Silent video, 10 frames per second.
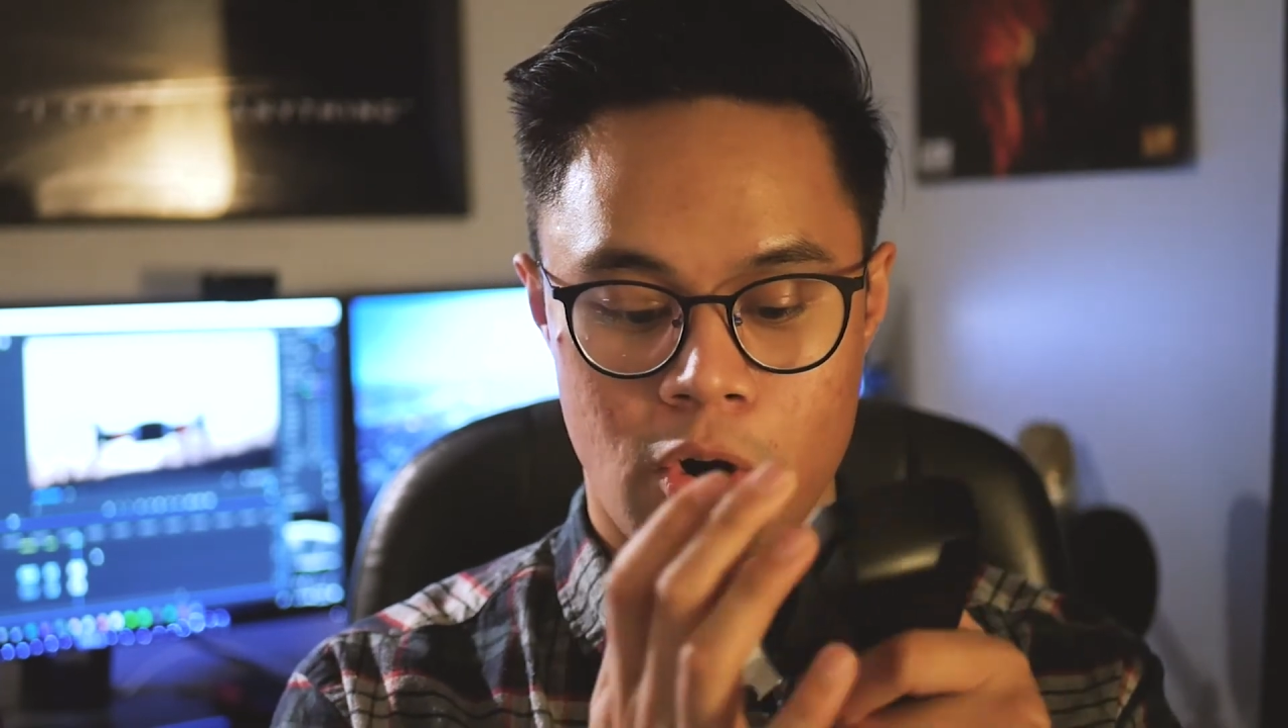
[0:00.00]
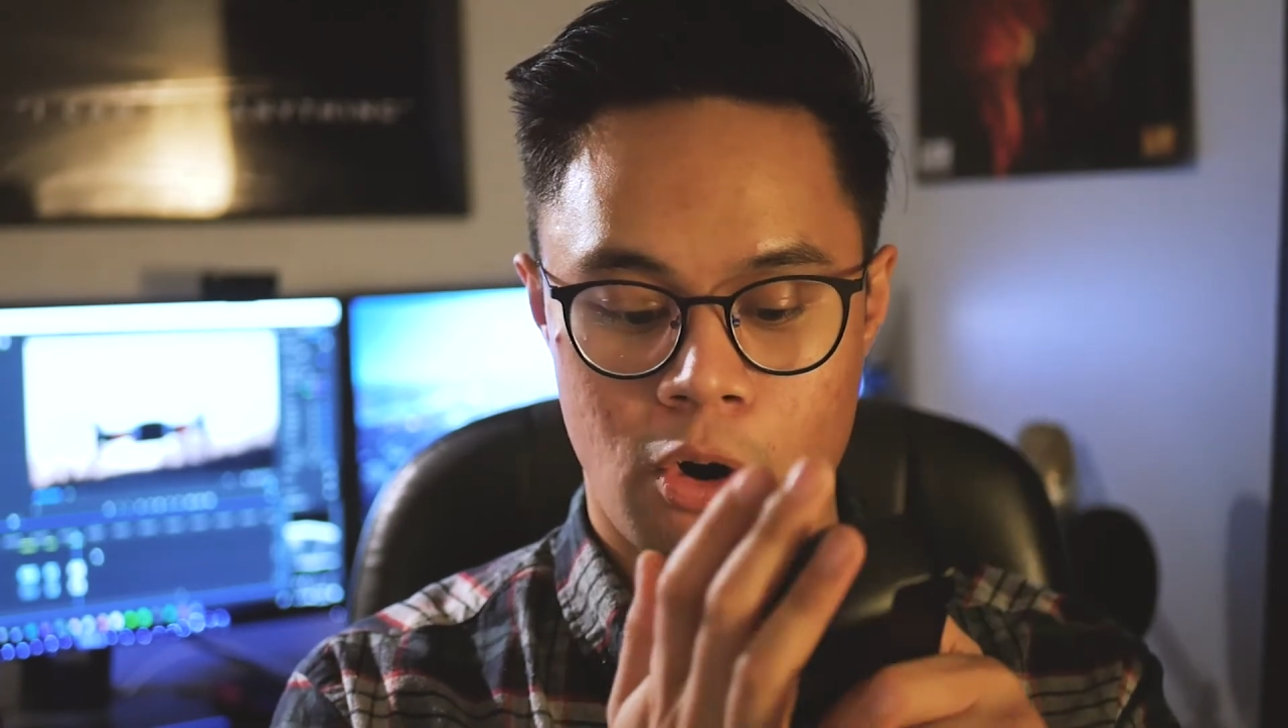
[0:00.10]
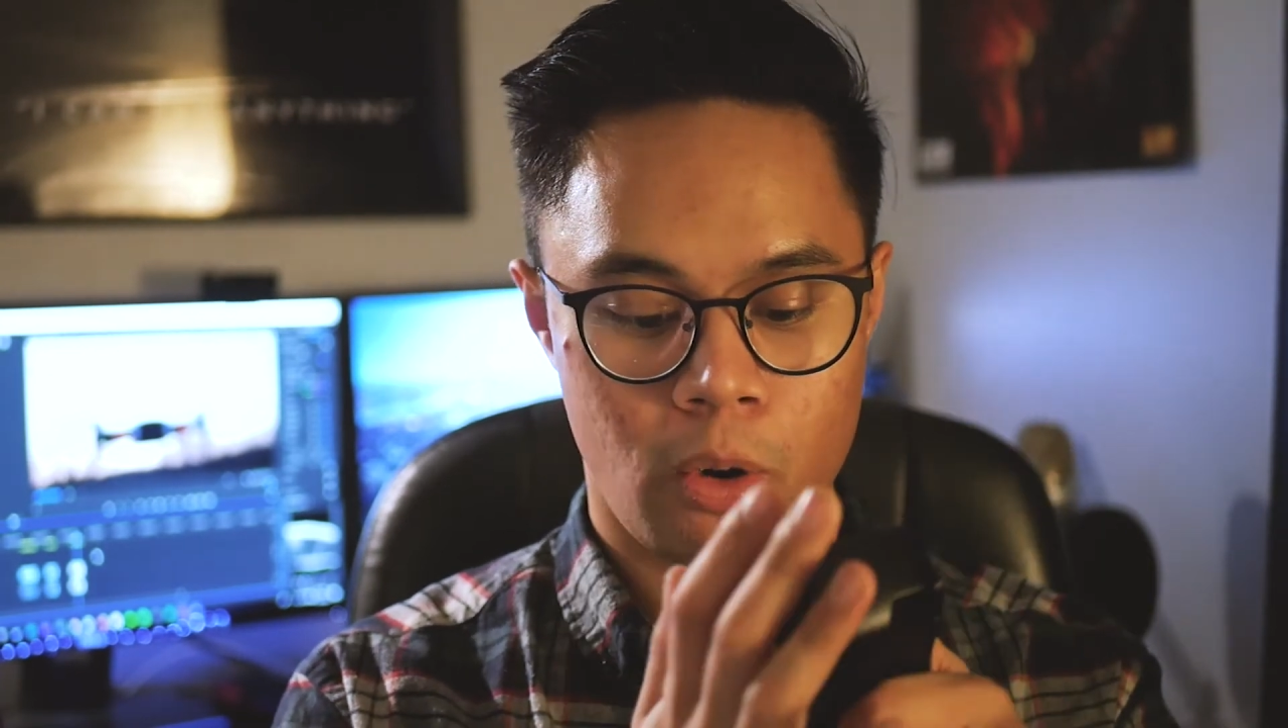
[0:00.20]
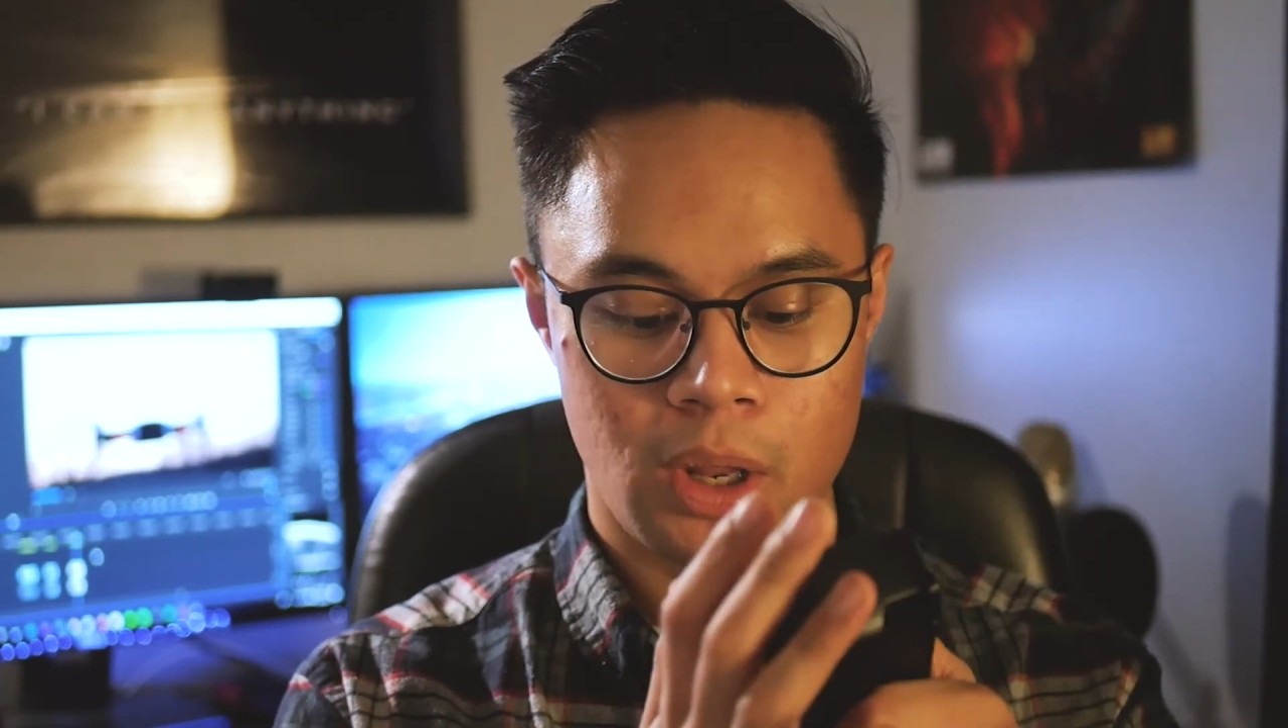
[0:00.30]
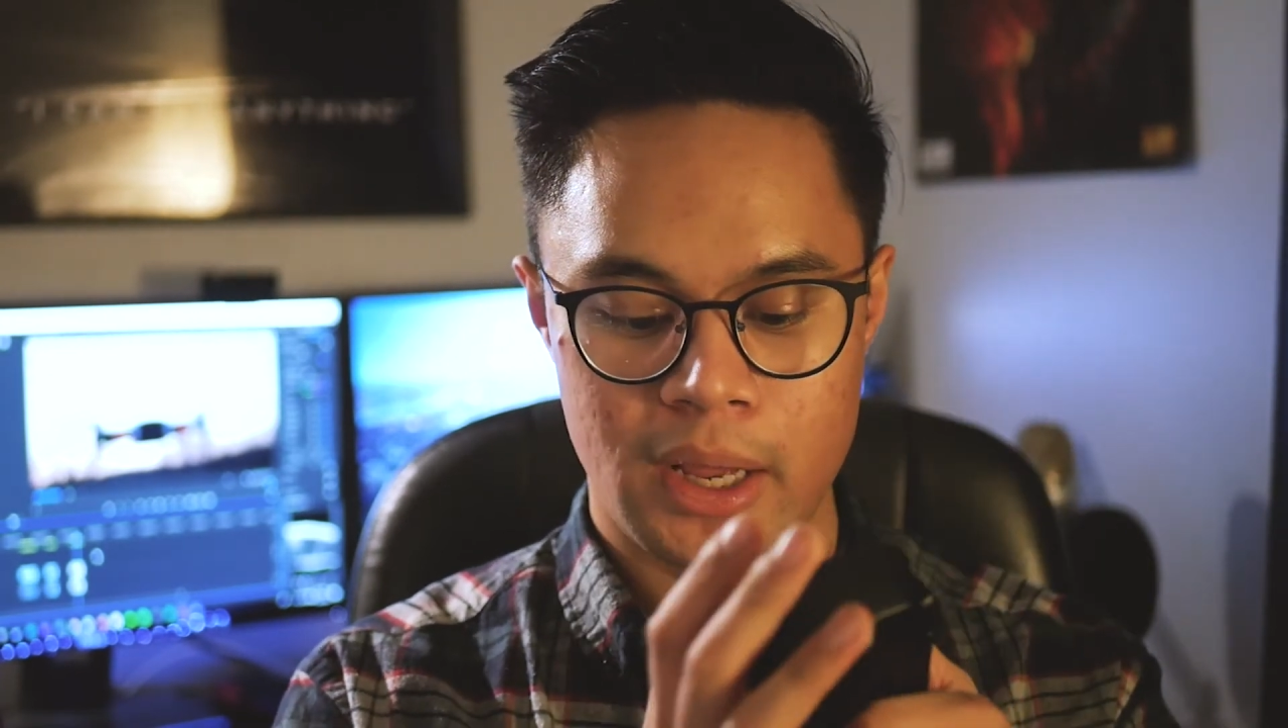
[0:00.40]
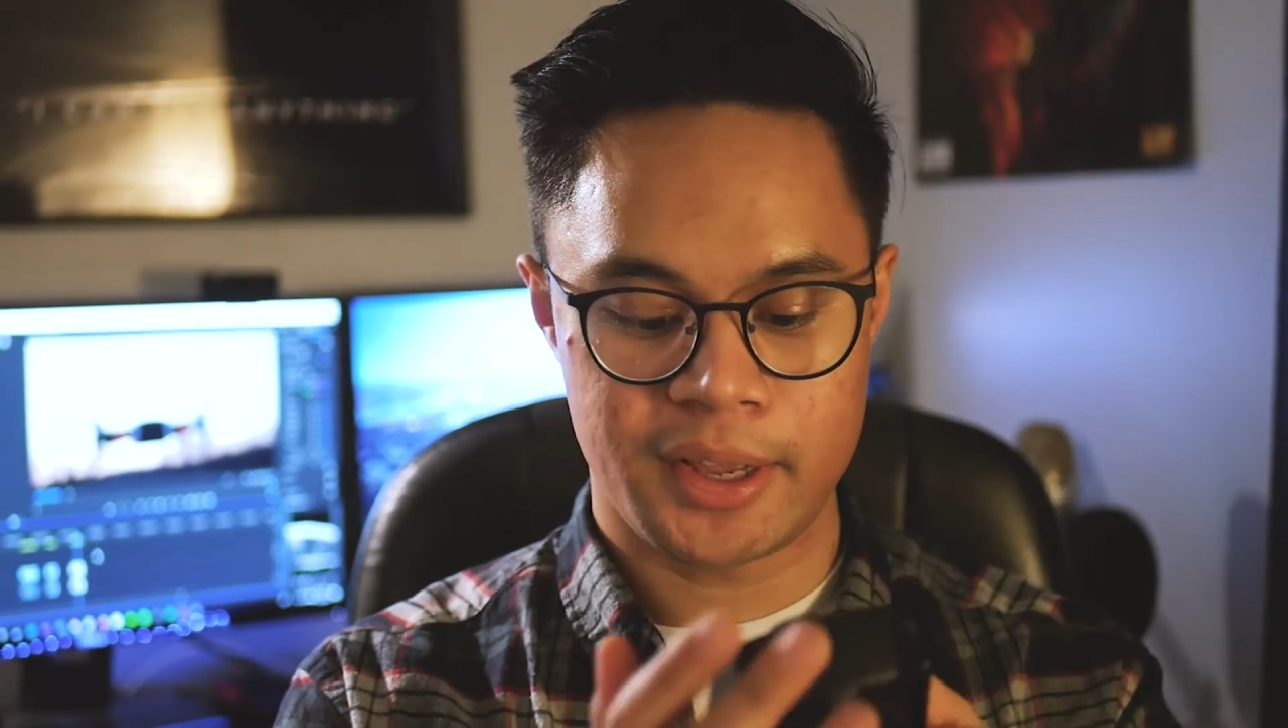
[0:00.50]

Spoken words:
whole lot